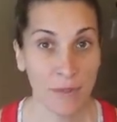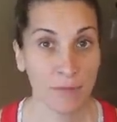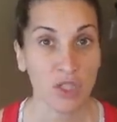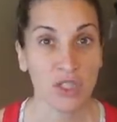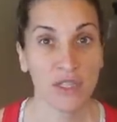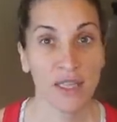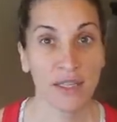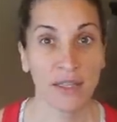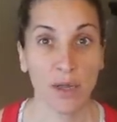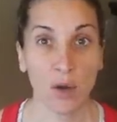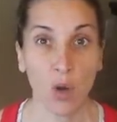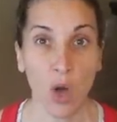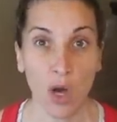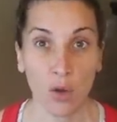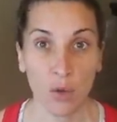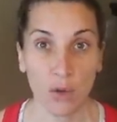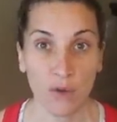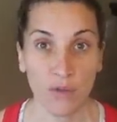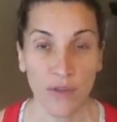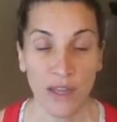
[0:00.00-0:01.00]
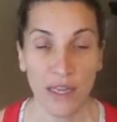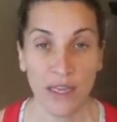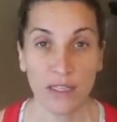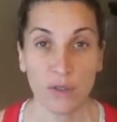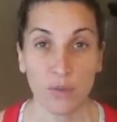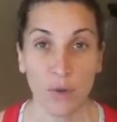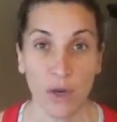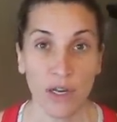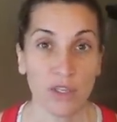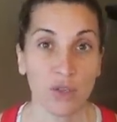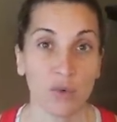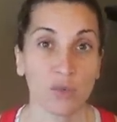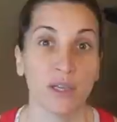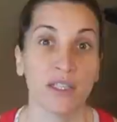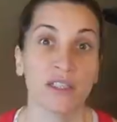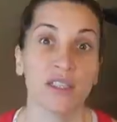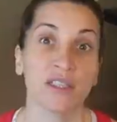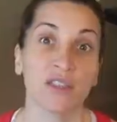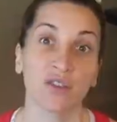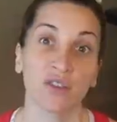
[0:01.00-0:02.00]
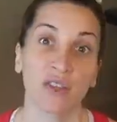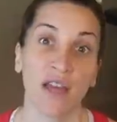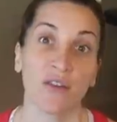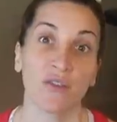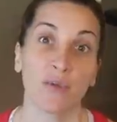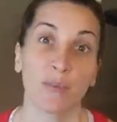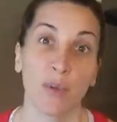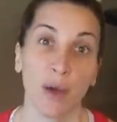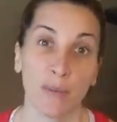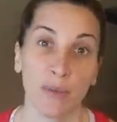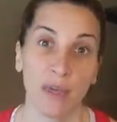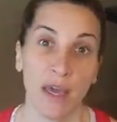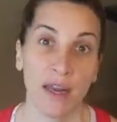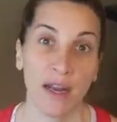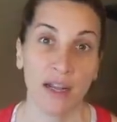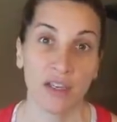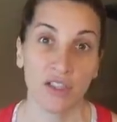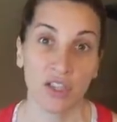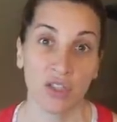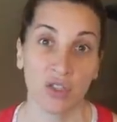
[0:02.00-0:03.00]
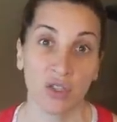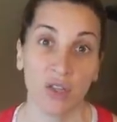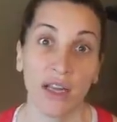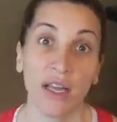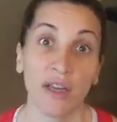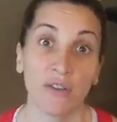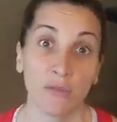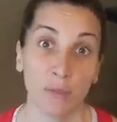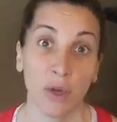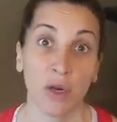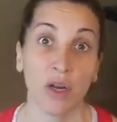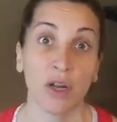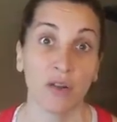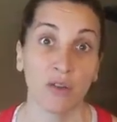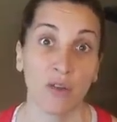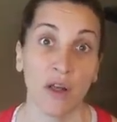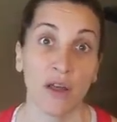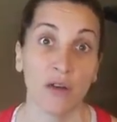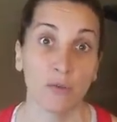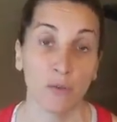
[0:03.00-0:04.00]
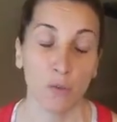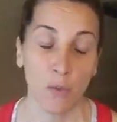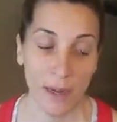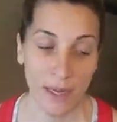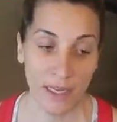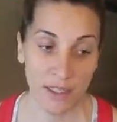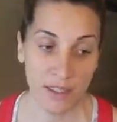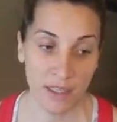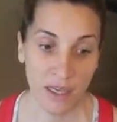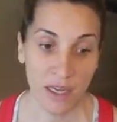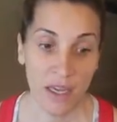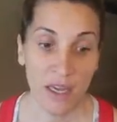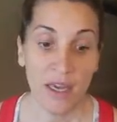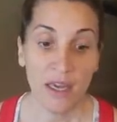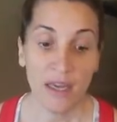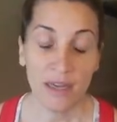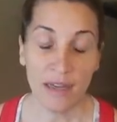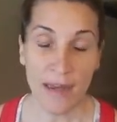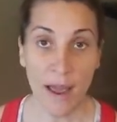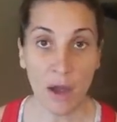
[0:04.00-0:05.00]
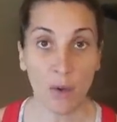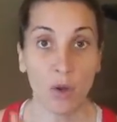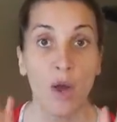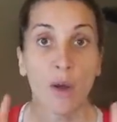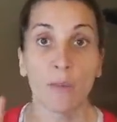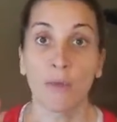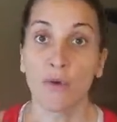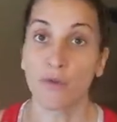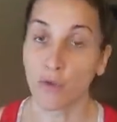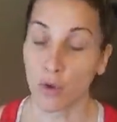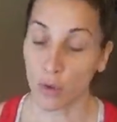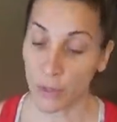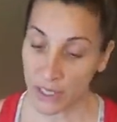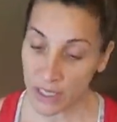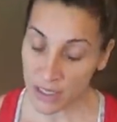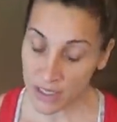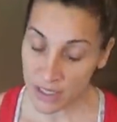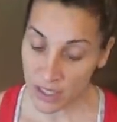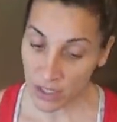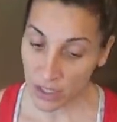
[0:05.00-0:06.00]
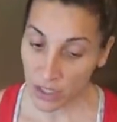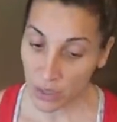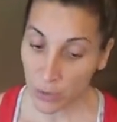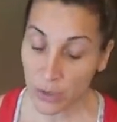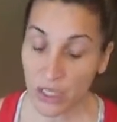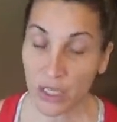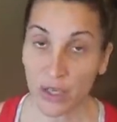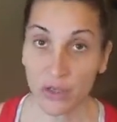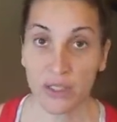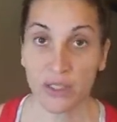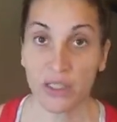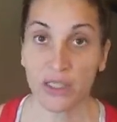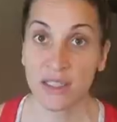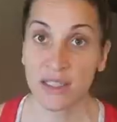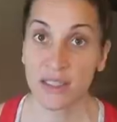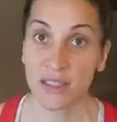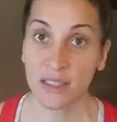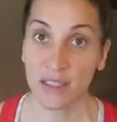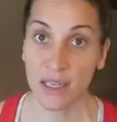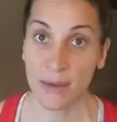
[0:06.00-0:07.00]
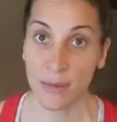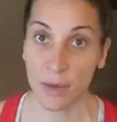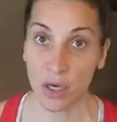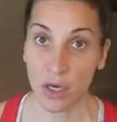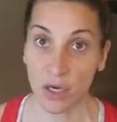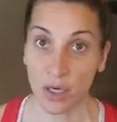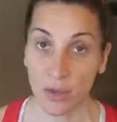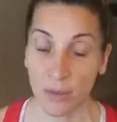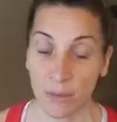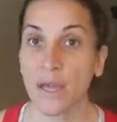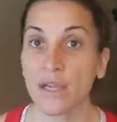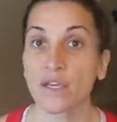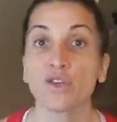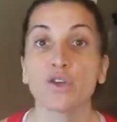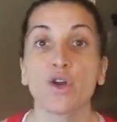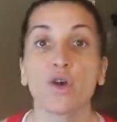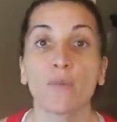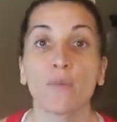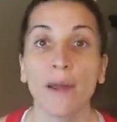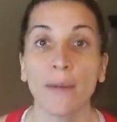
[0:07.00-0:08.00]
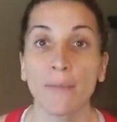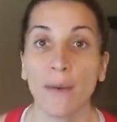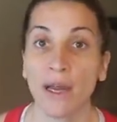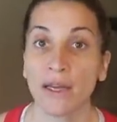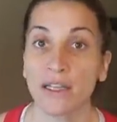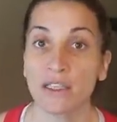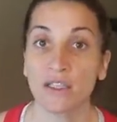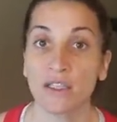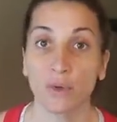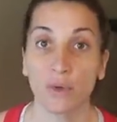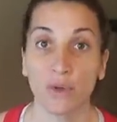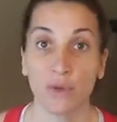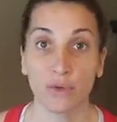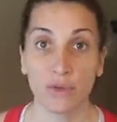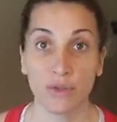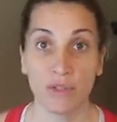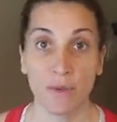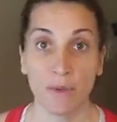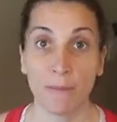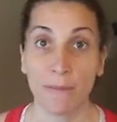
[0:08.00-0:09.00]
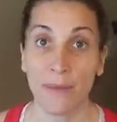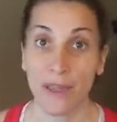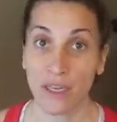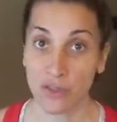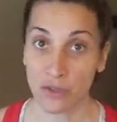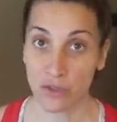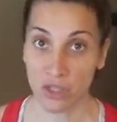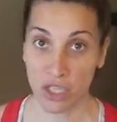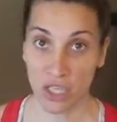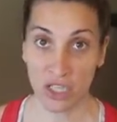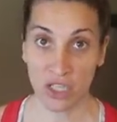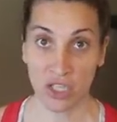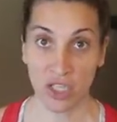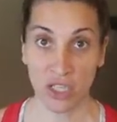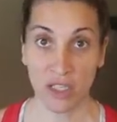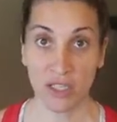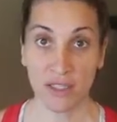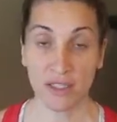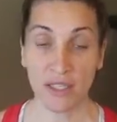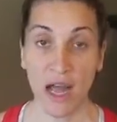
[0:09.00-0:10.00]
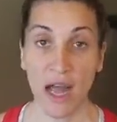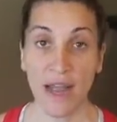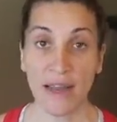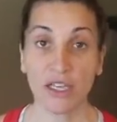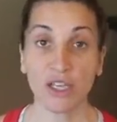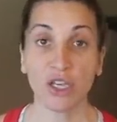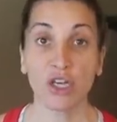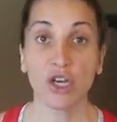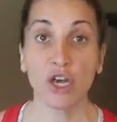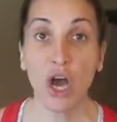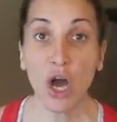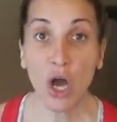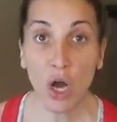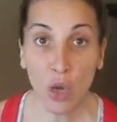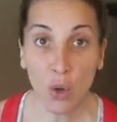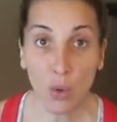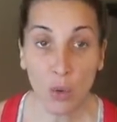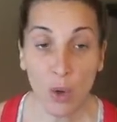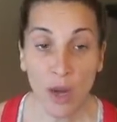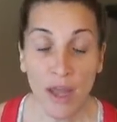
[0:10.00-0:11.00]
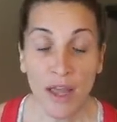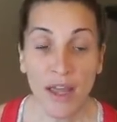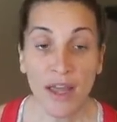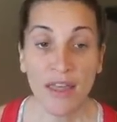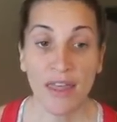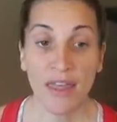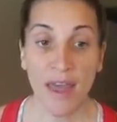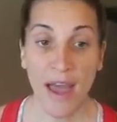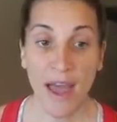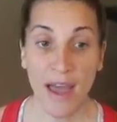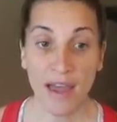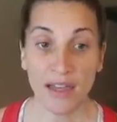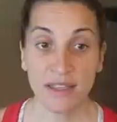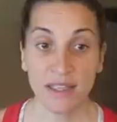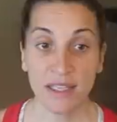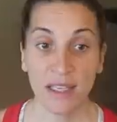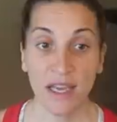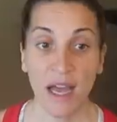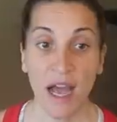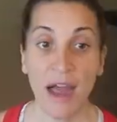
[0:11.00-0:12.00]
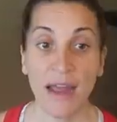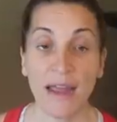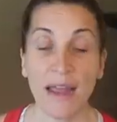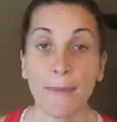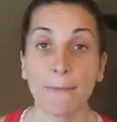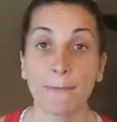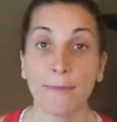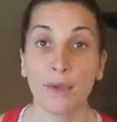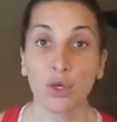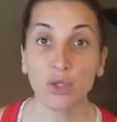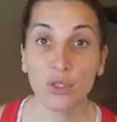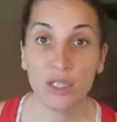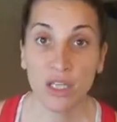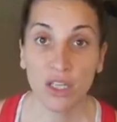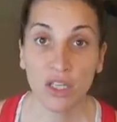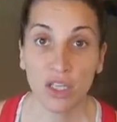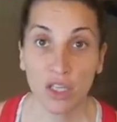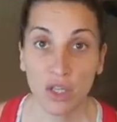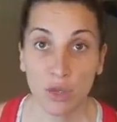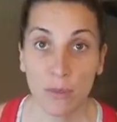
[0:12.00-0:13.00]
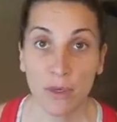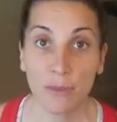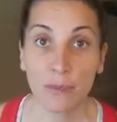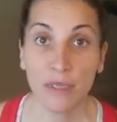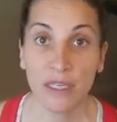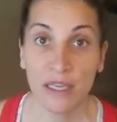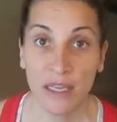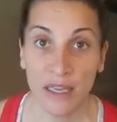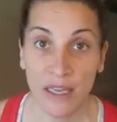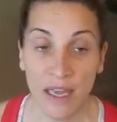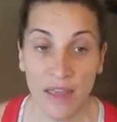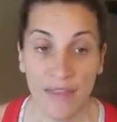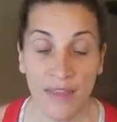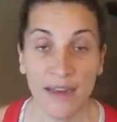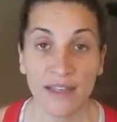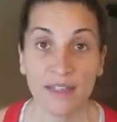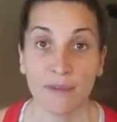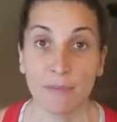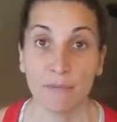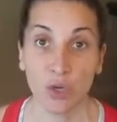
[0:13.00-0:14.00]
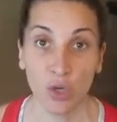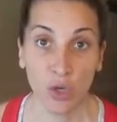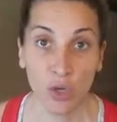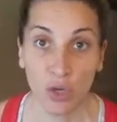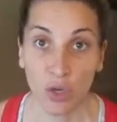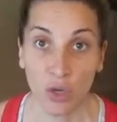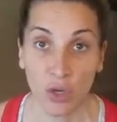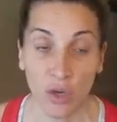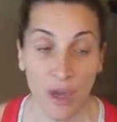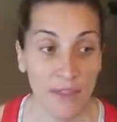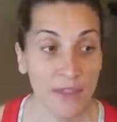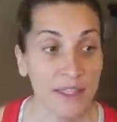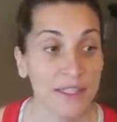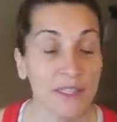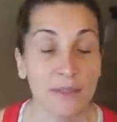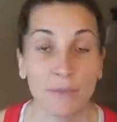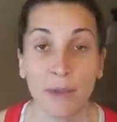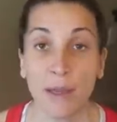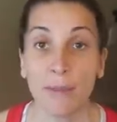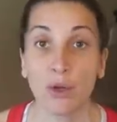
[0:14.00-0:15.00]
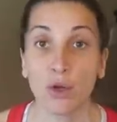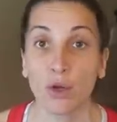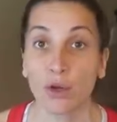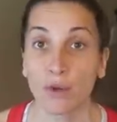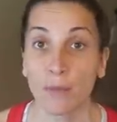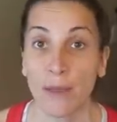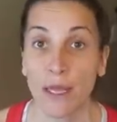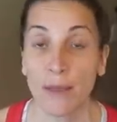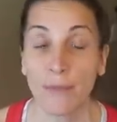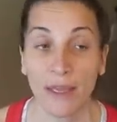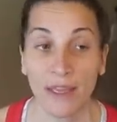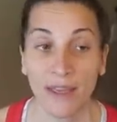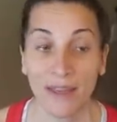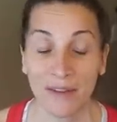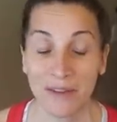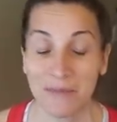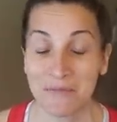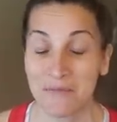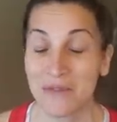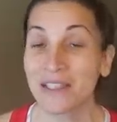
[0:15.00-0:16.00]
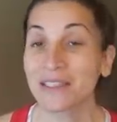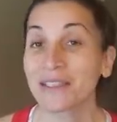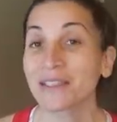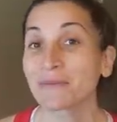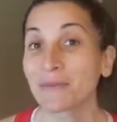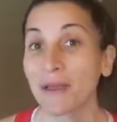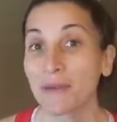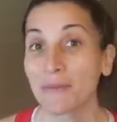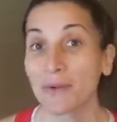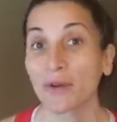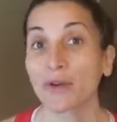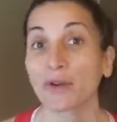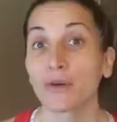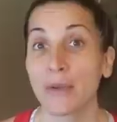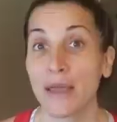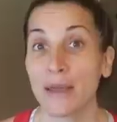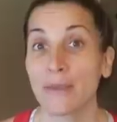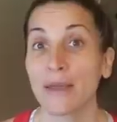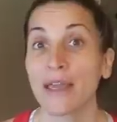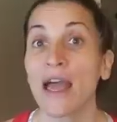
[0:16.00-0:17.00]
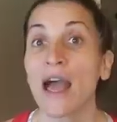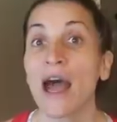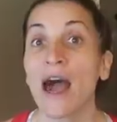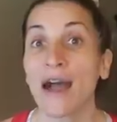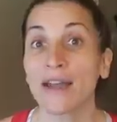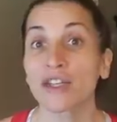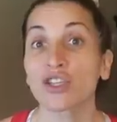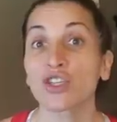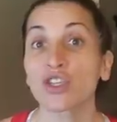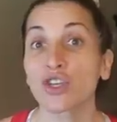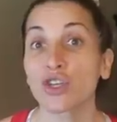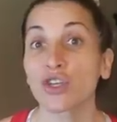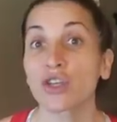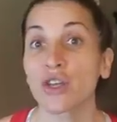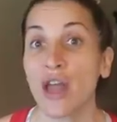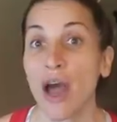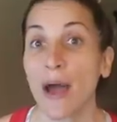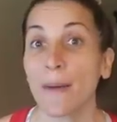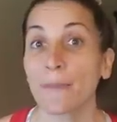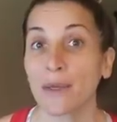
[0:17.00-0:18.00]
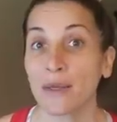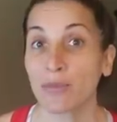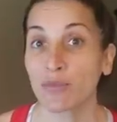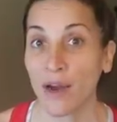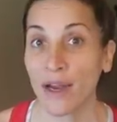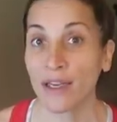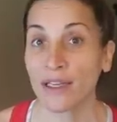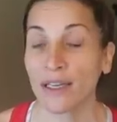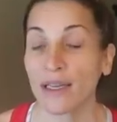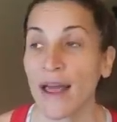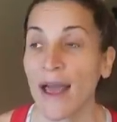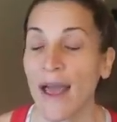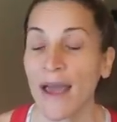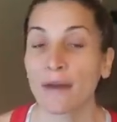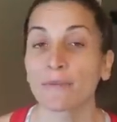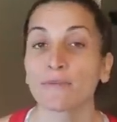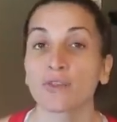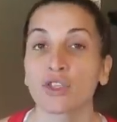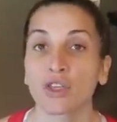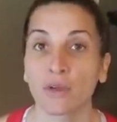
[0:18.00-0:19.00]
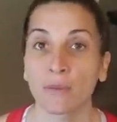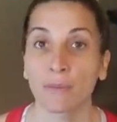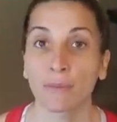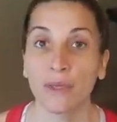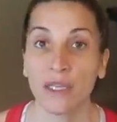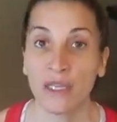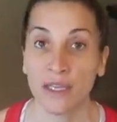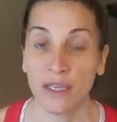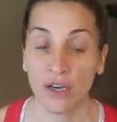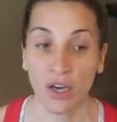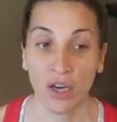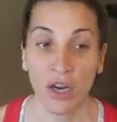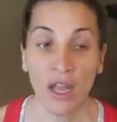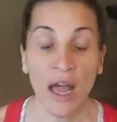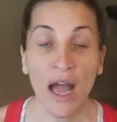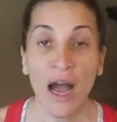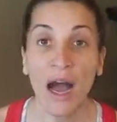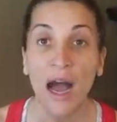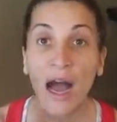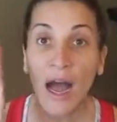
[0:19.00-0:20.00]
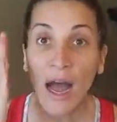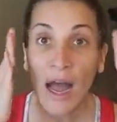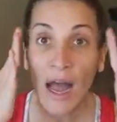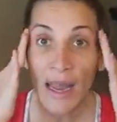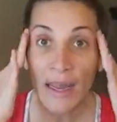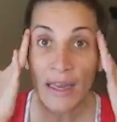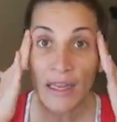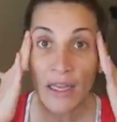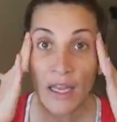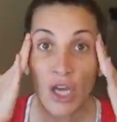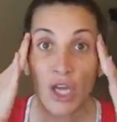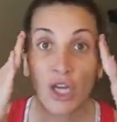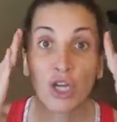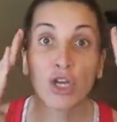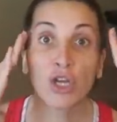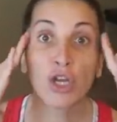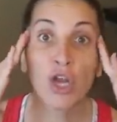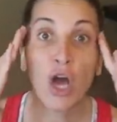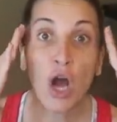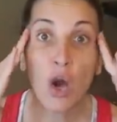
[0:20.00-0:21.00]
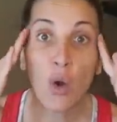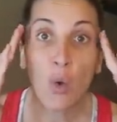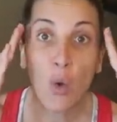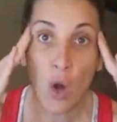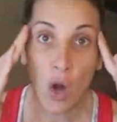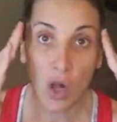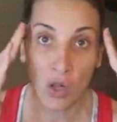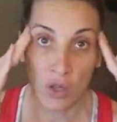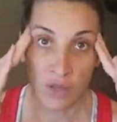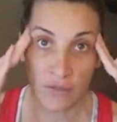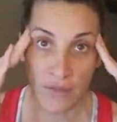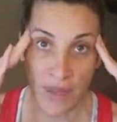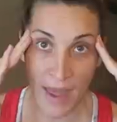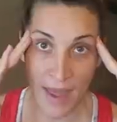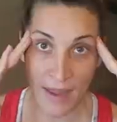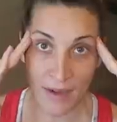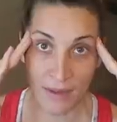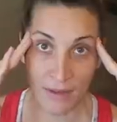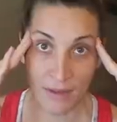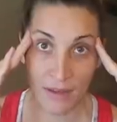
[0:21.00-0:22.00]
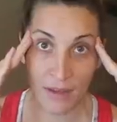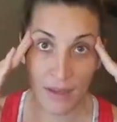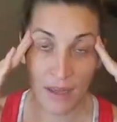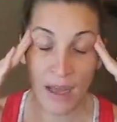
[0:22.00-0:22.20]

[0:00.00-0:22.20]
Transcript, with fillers: I'm just at that awkward phase where I don't necessarily have a bump yet. I just look like I've put on a lot of weight. Now, before we continue, here's a disclaimer. I know my body's going through some major changes. I know that I am building a human being and that is a miracle. And this is my miracle baby. This is my miracle baby. I should not be pregnant. Adam shouldn't be here. I know all of that.